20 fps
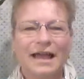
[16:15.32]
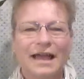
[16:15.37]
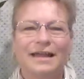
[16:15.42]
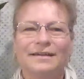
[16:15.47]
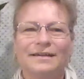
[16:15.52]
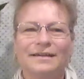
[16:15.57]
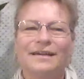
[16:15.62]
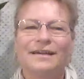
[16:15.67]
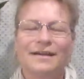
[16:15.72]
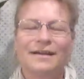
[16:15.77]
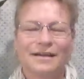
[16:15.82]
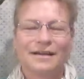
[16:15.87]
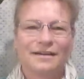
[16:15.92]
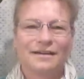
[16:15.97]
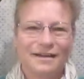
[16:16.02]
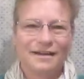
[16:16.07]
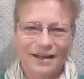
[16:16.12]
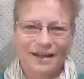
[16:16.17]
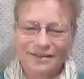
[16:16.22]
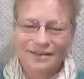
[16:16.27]
and
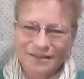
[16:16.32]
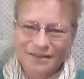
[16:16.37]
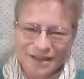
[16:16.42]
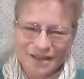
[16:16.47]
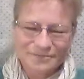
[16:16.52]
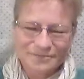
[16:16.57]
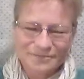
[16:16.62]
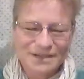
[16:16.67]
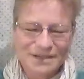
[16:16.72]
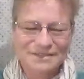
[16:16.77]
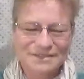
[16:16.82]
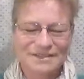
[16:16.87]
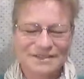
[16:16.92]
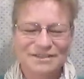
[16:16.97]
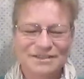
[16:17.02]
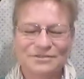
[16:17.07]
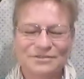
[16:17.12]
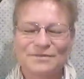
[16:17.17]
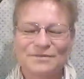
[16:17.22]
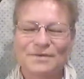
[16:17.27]
I love my son
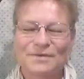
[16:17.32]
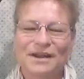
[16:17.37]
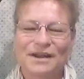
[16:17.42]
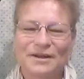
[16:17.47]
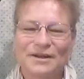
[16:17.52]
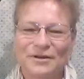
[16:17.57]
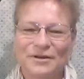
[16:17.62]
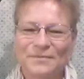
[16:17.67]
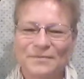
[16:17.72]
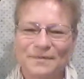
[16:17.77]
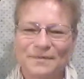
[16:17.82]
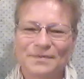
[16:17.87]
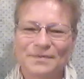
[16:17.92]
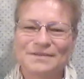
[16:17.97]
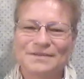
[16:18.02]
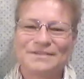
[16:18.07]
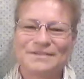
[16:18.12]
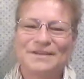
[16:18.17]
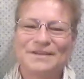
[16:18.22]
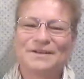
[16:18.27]
dearly, but I call him
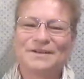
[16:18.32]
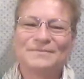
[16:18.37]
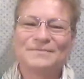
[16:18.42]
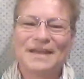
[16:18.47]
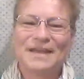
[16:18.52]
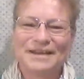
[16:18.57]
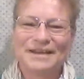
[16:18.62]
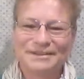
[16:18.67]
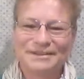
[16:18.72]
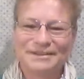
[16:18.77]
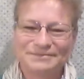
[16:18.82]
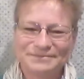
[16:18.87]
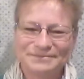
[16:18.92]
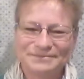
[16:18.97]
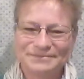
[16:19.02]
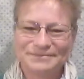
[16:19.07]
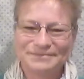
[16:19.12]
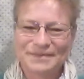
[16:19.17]
this young man.